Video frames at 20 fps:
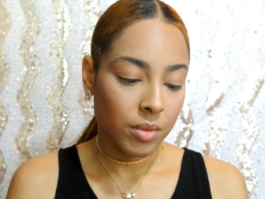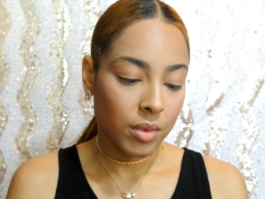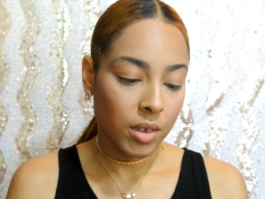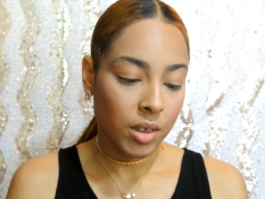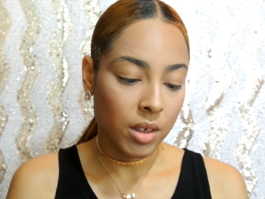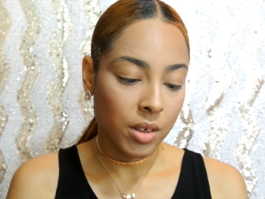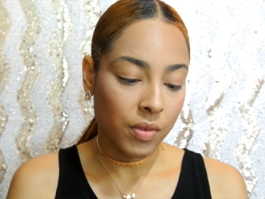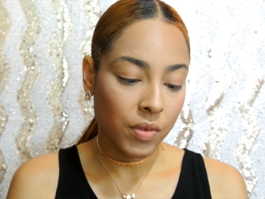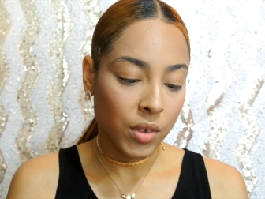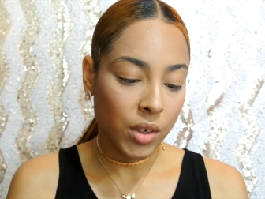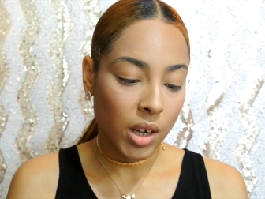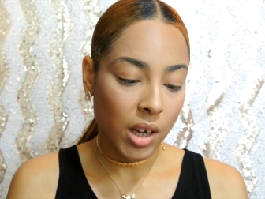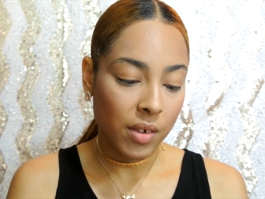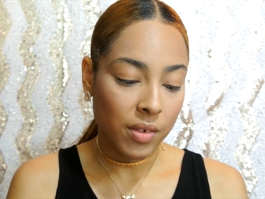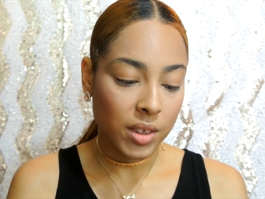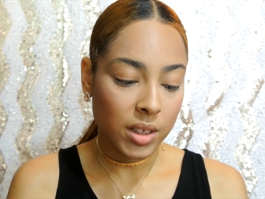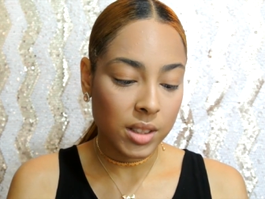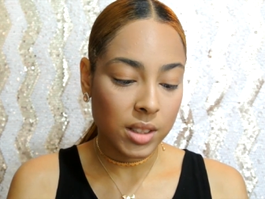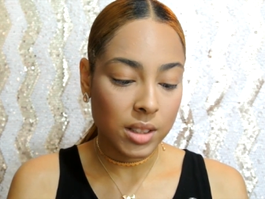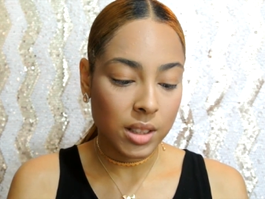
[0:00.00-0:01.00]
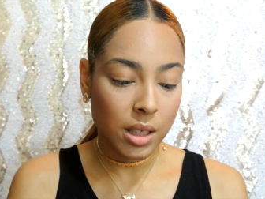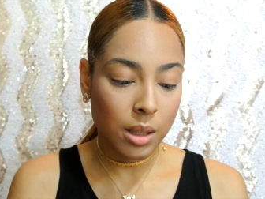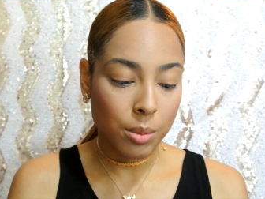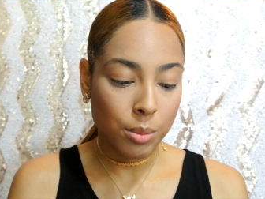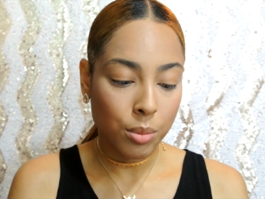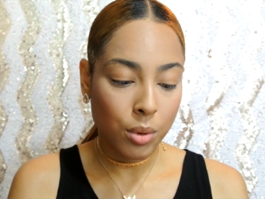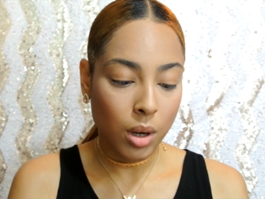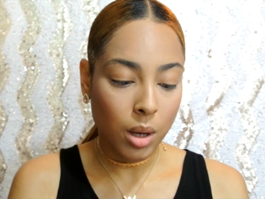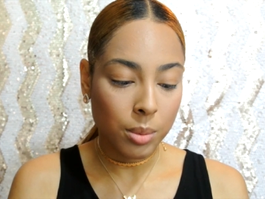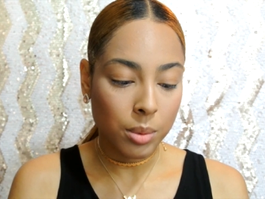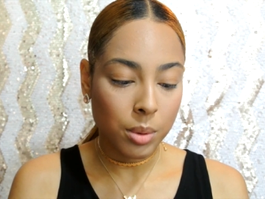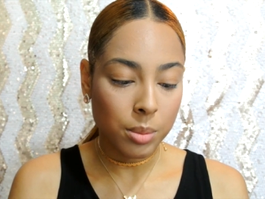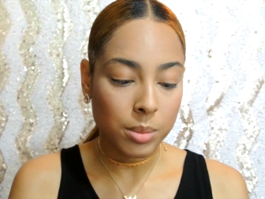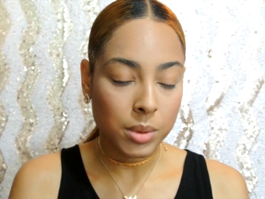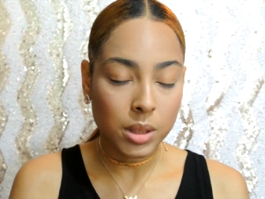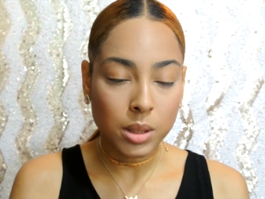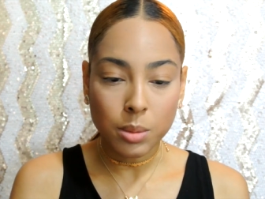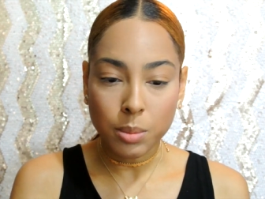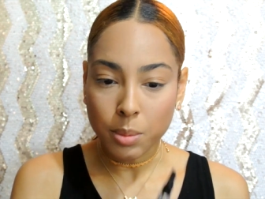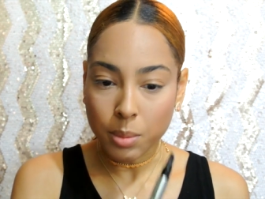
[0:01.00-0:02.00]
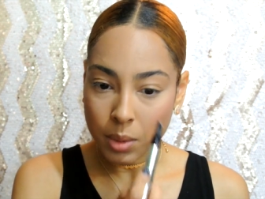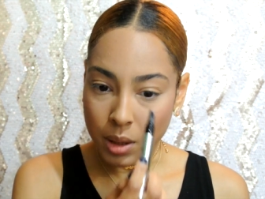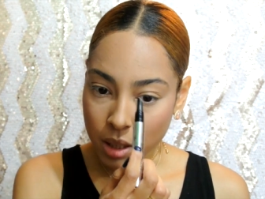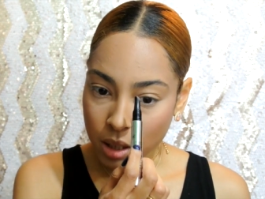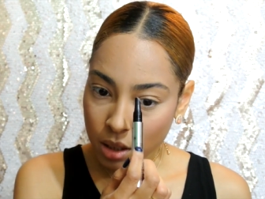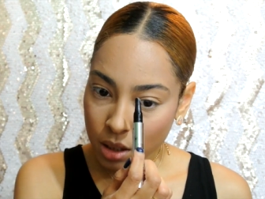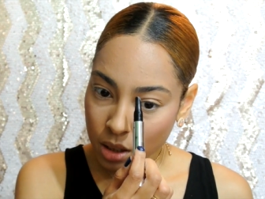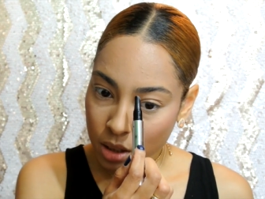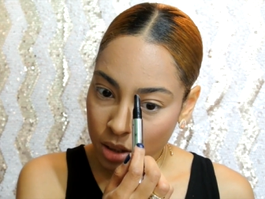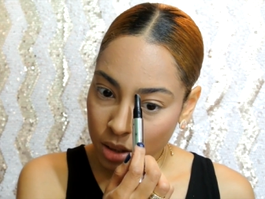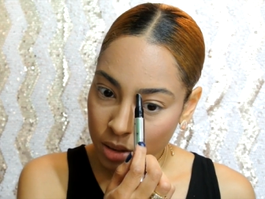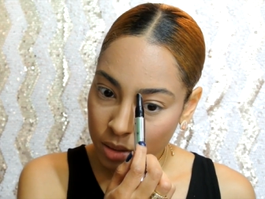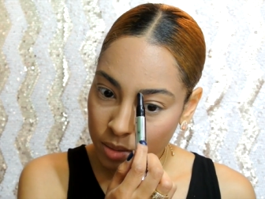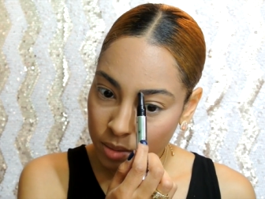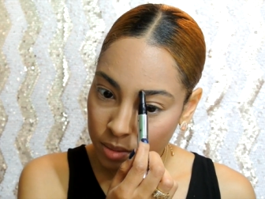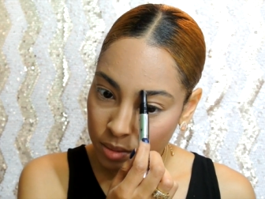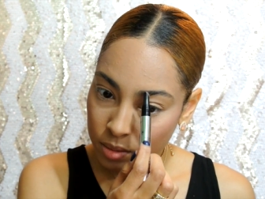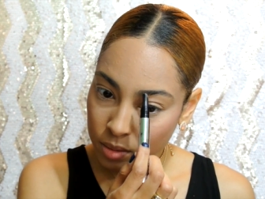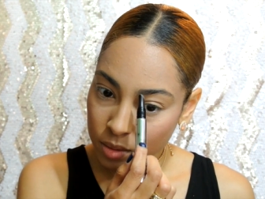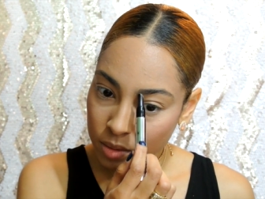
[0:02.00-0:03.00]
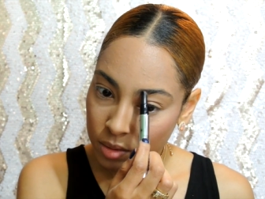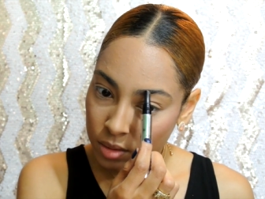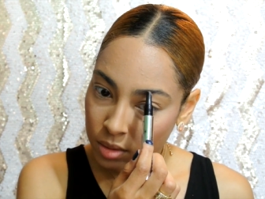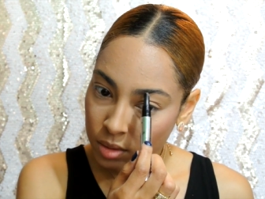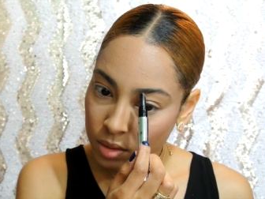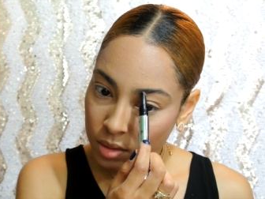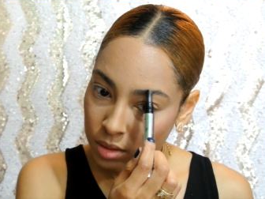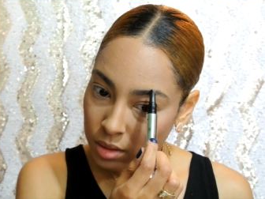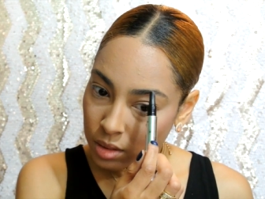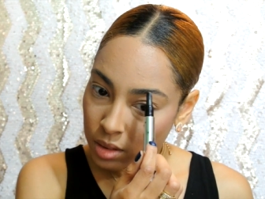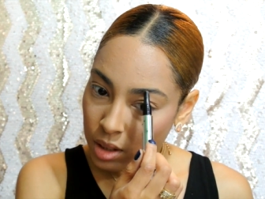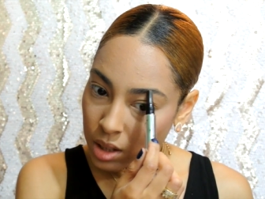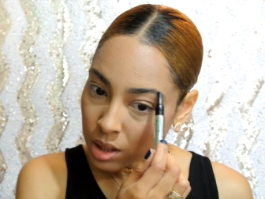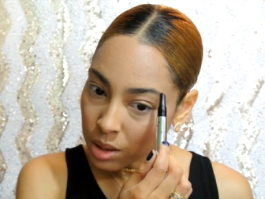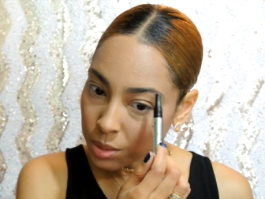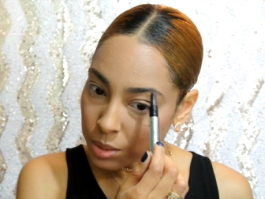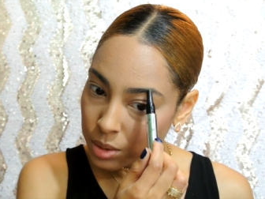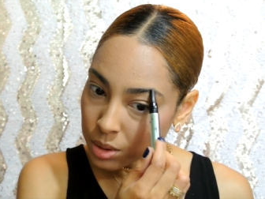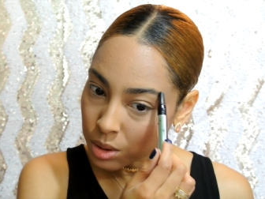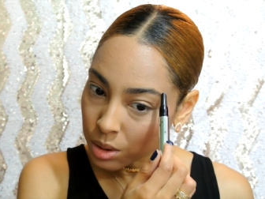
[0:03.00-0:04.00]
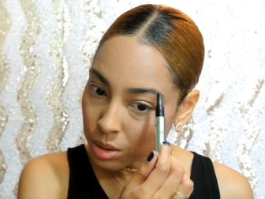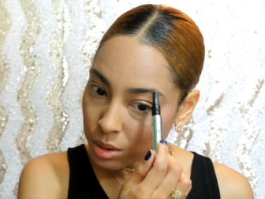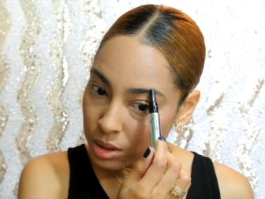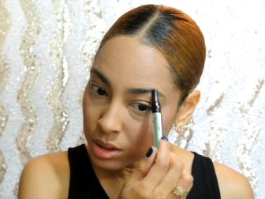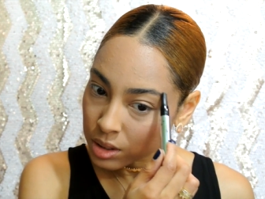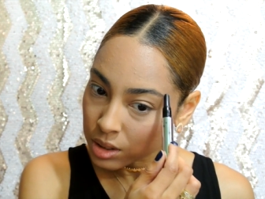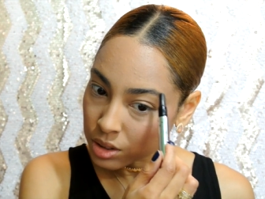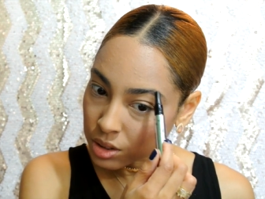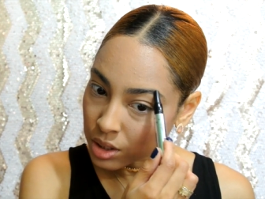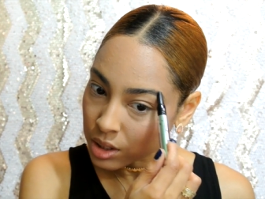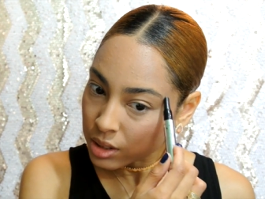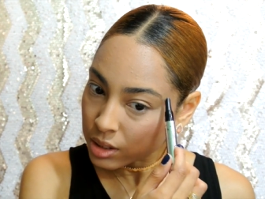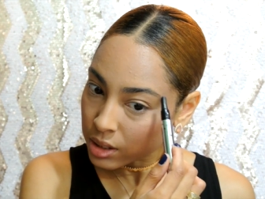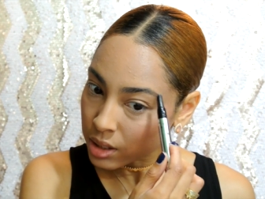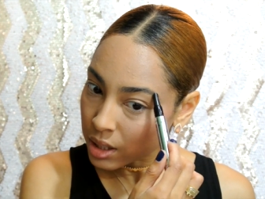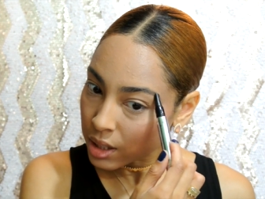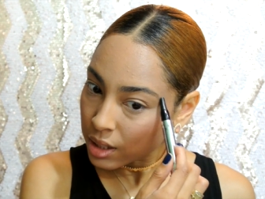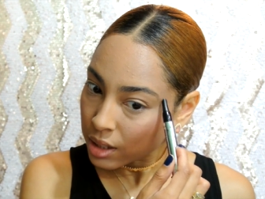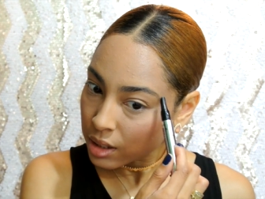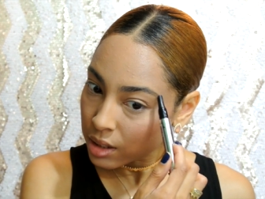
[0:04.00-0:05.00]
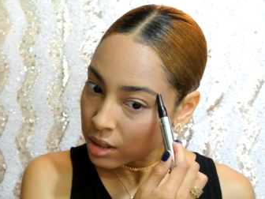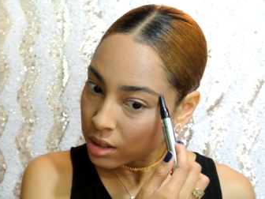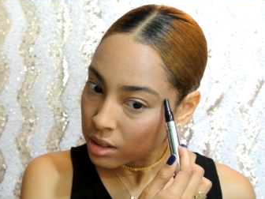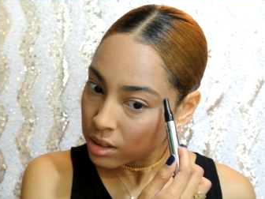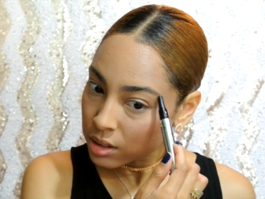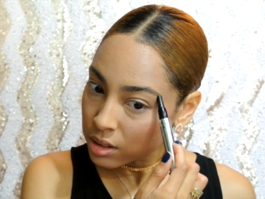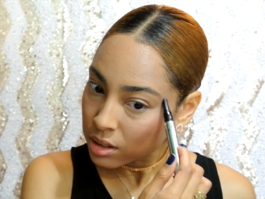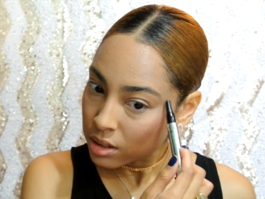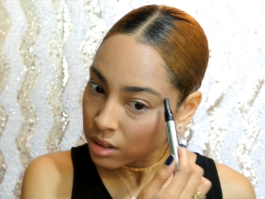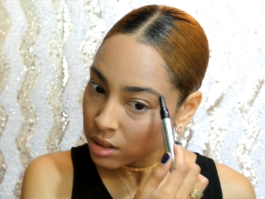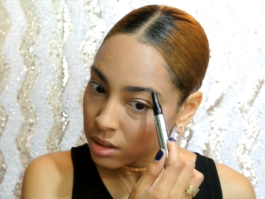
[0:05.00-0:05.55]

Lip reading: And if you have that same problem as me, I would totally suggest getting this.